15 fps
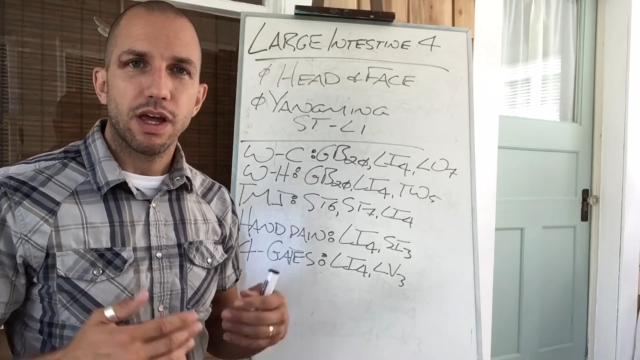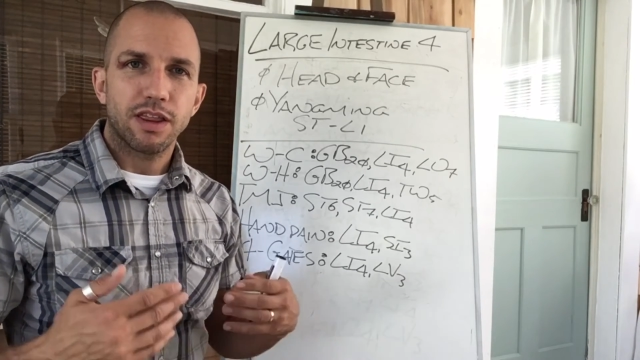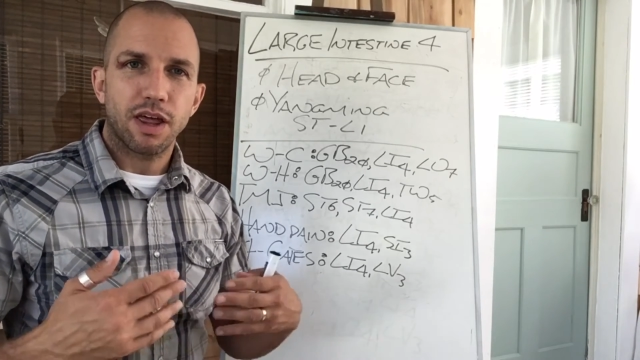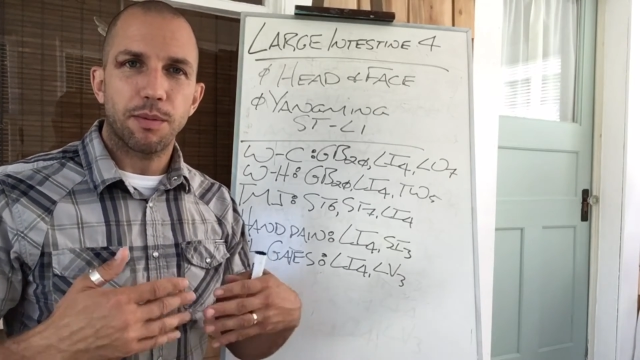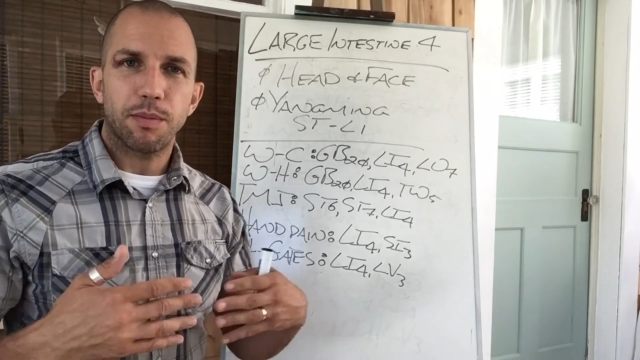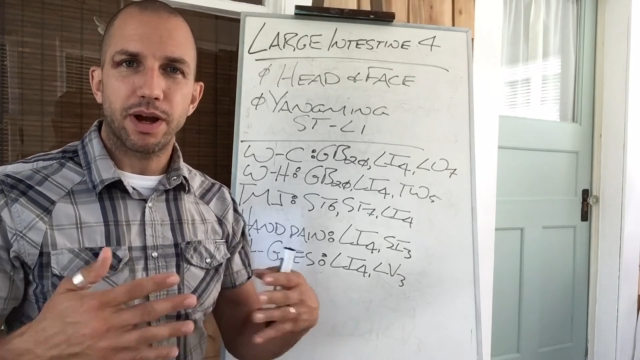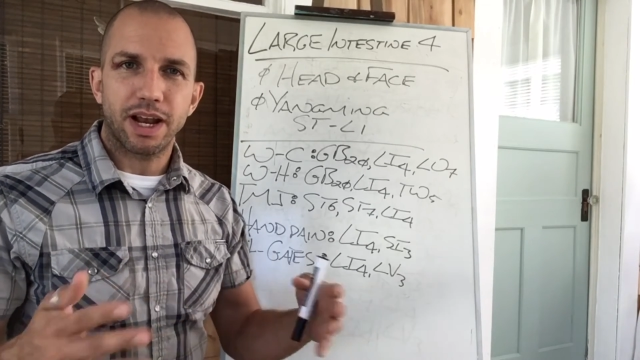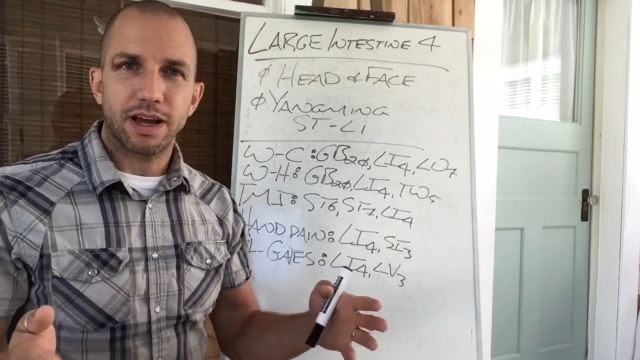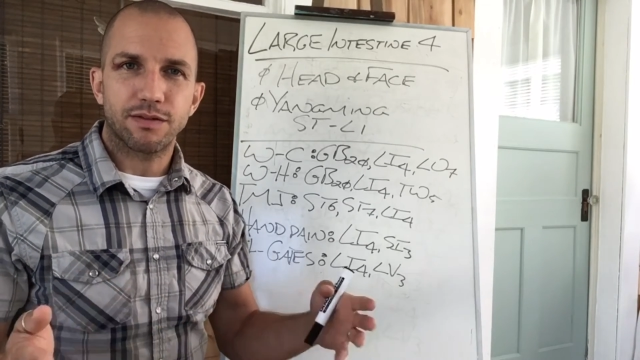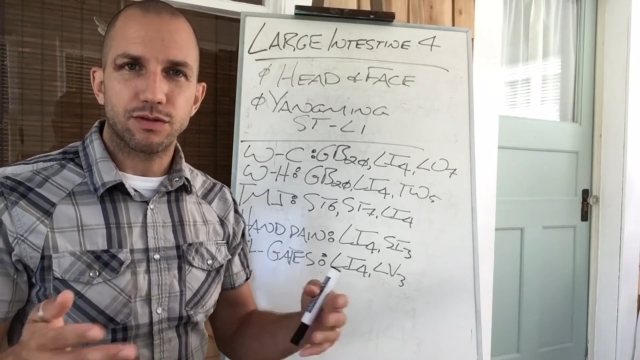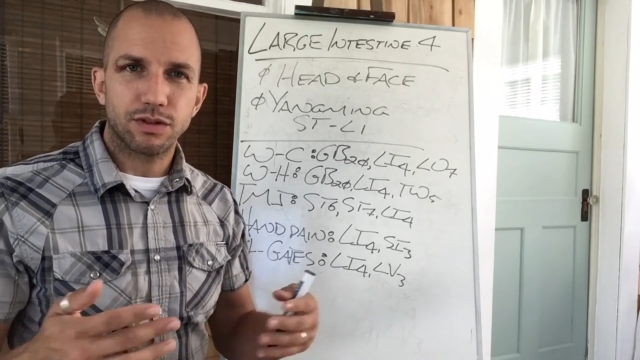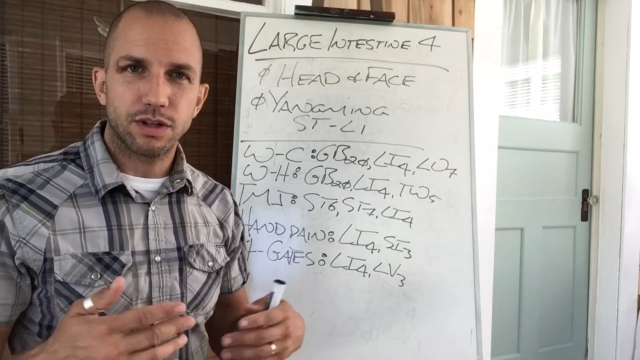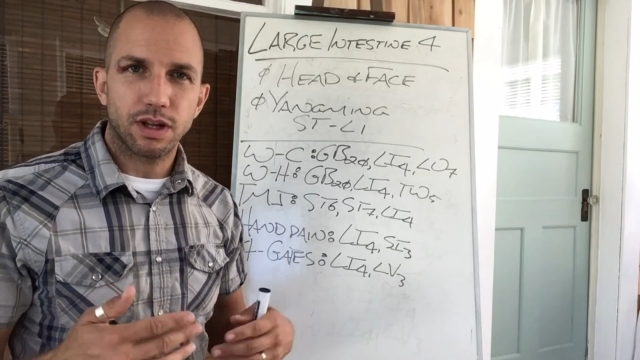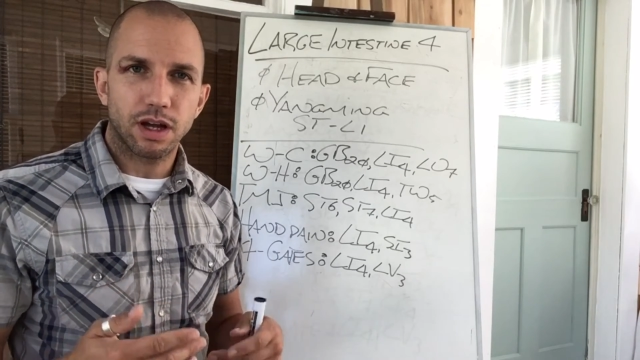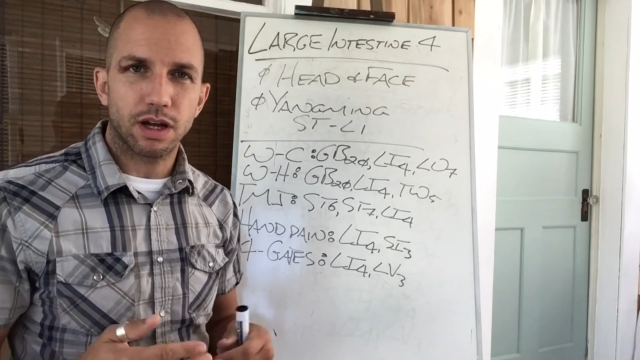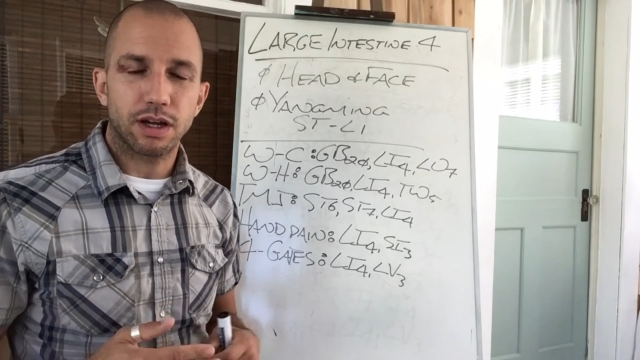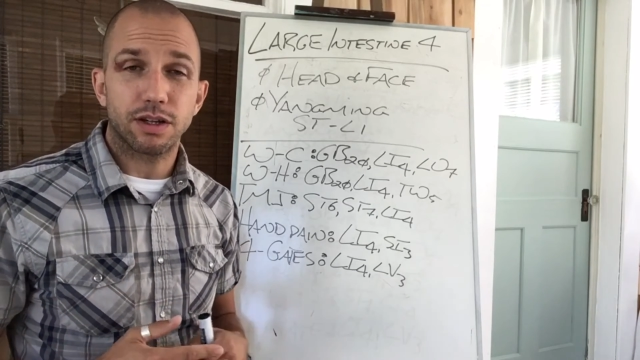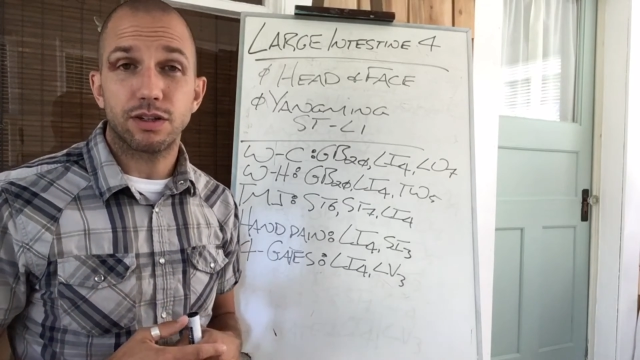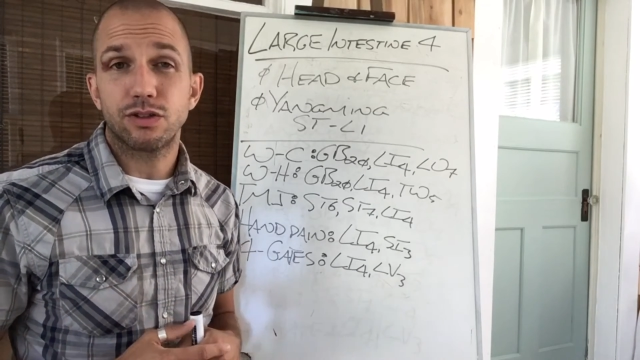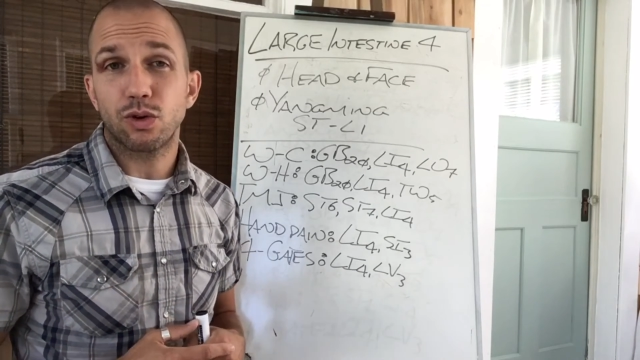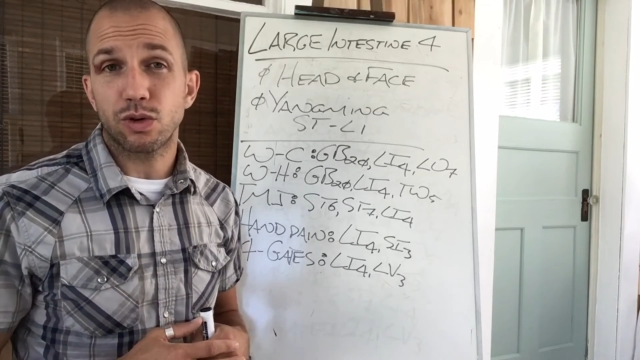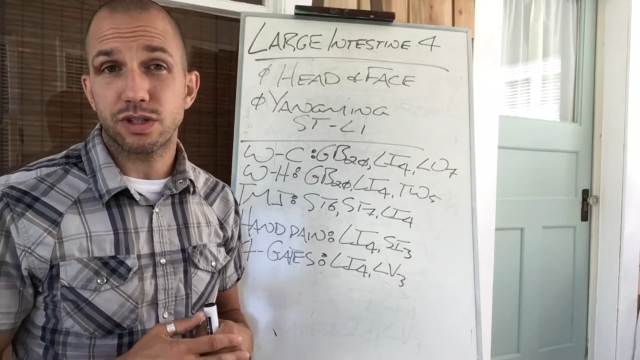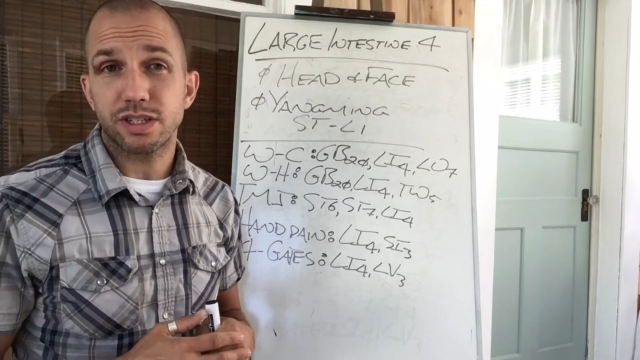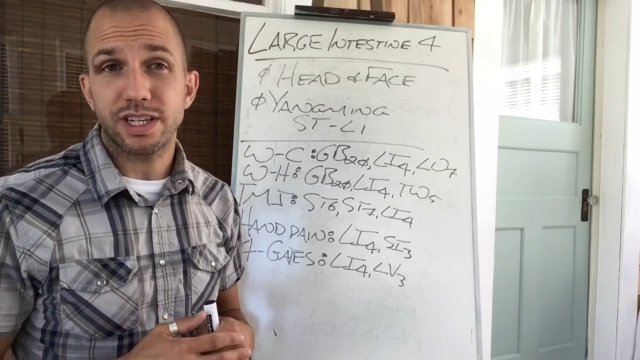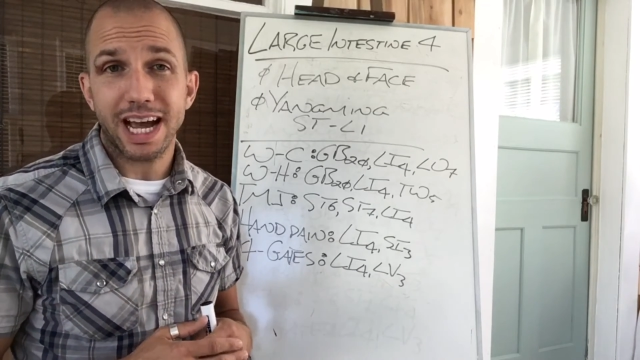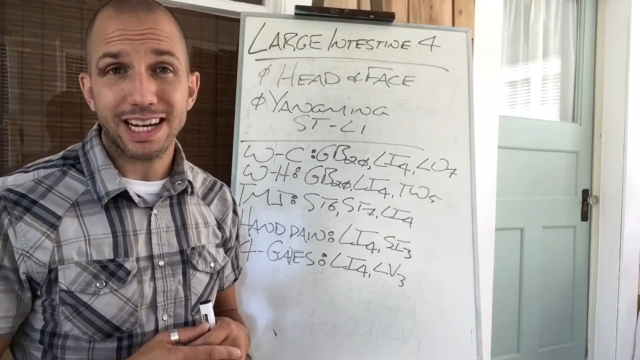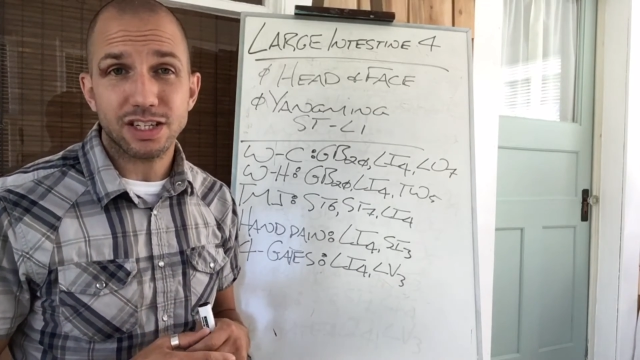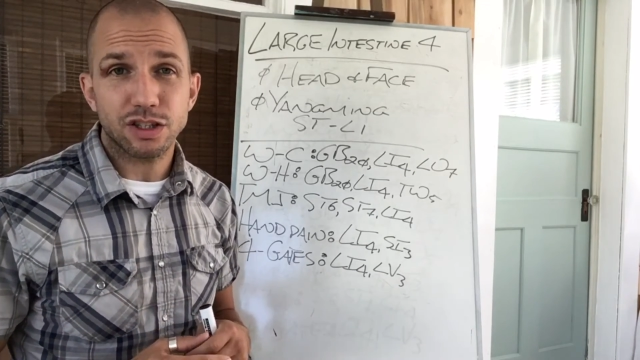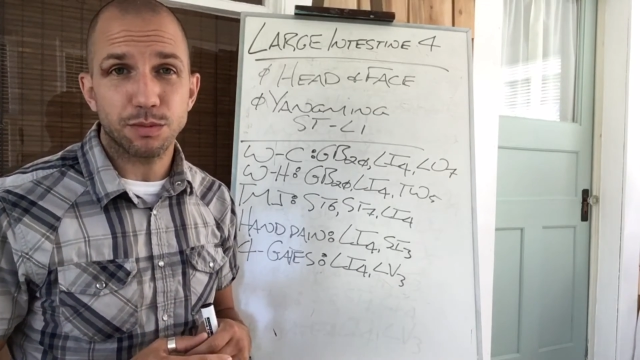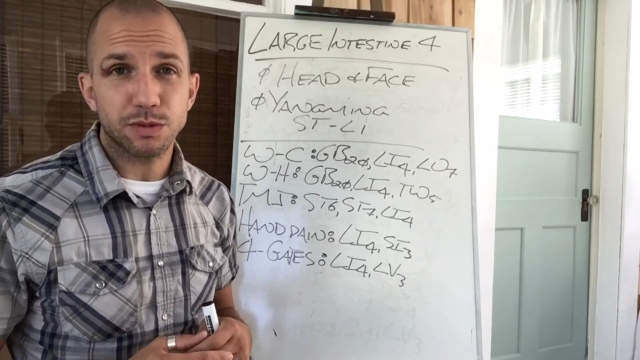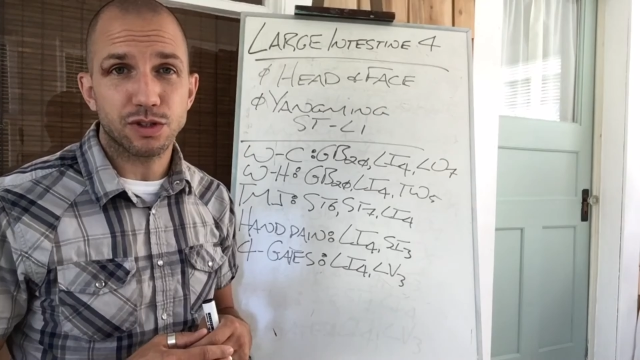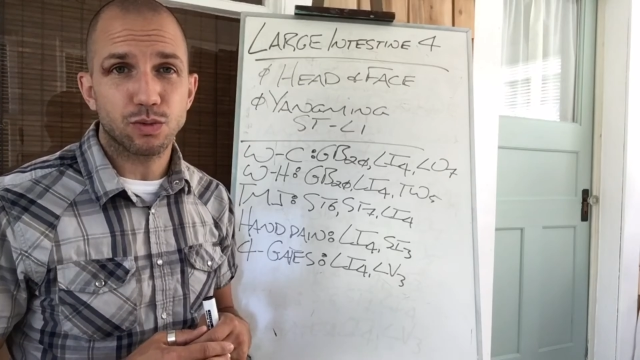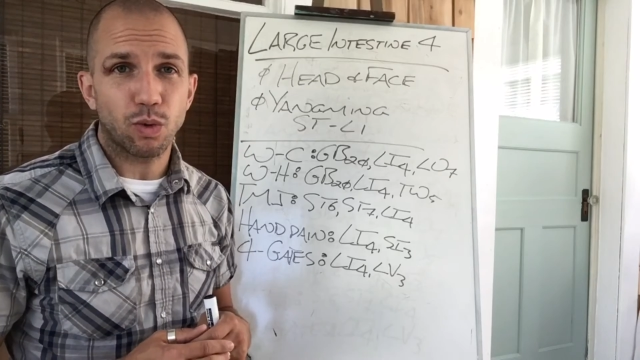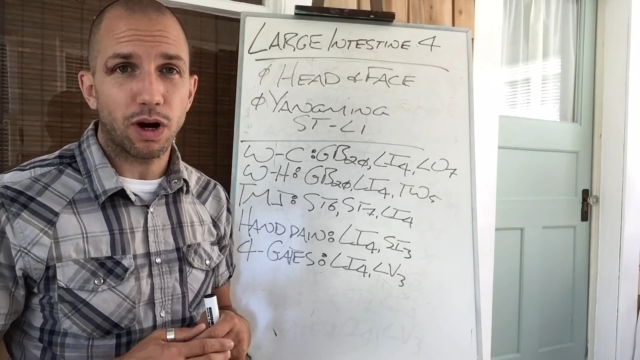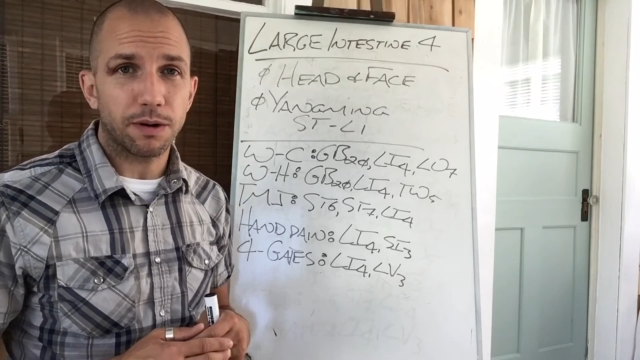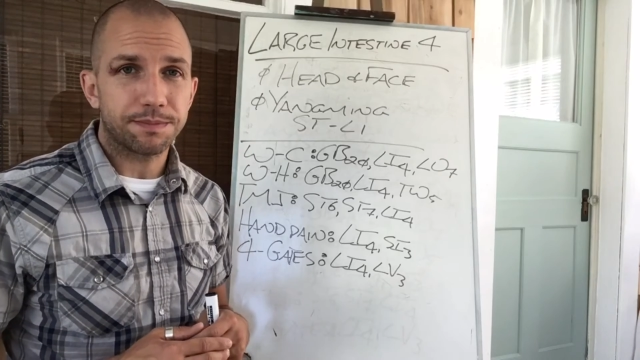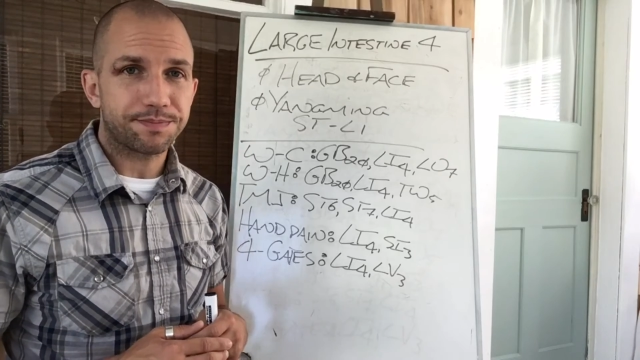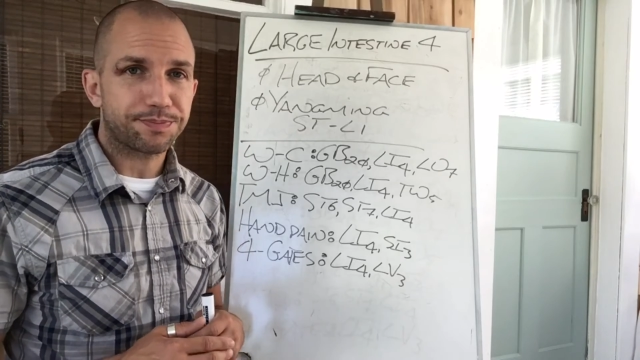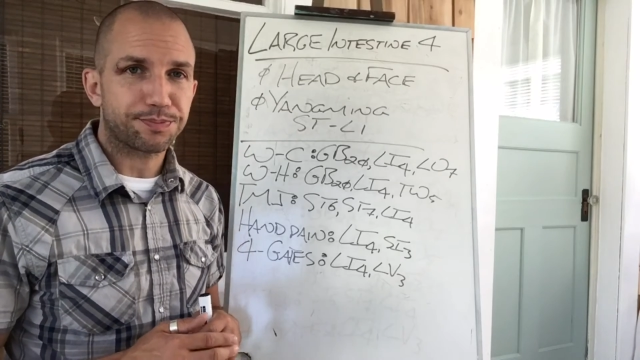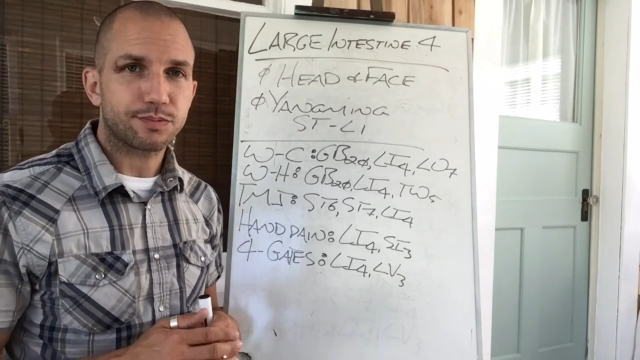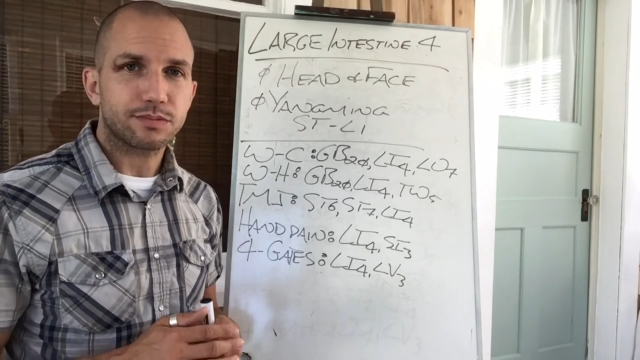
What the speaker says: that might have doors attached to them as well.